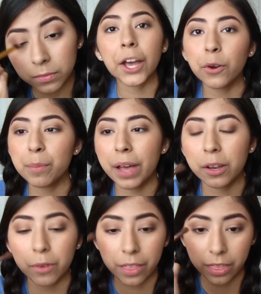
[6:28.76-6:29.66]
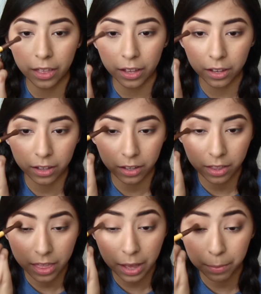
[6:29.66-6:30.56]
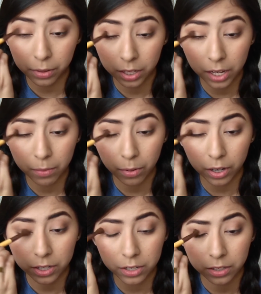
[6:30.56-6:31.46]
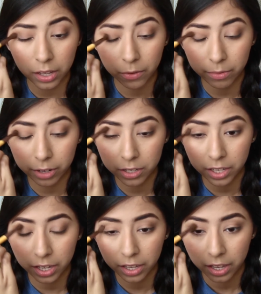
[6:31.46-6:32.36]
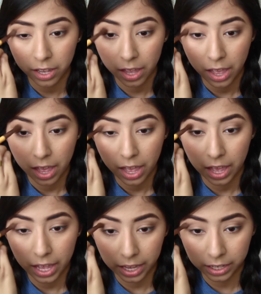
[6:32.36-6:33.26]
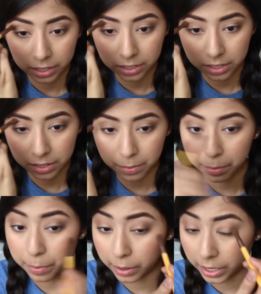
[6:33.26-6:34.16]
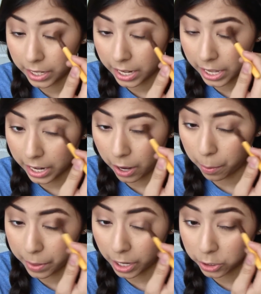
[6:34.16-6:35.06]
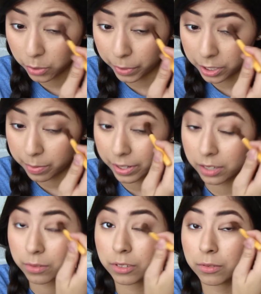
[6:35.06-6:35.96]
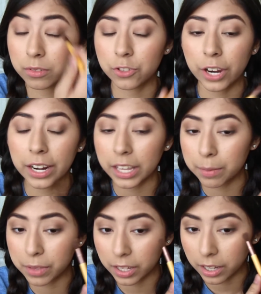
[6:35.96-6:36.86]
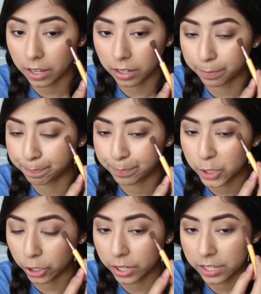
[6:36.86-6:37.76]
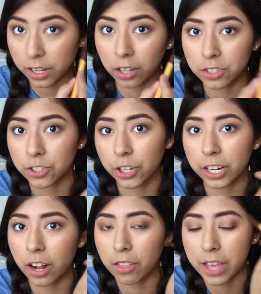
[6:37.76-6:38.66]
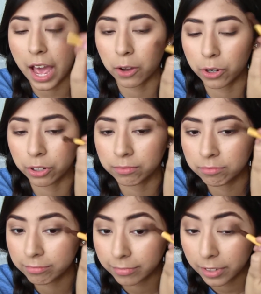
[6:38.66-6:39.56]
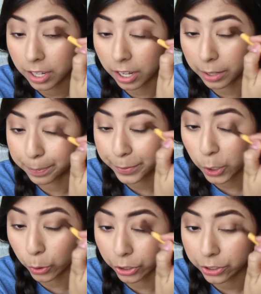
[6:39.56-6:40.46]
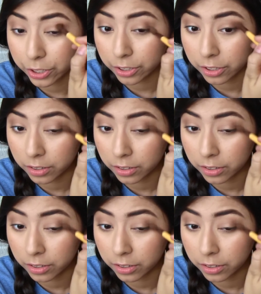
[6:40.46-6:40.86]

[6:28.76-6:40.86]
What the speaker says: Going back with that blending brush that we've been using and blending it out, but not too much because we're trying to keep the darkness concentrated on the outer corners.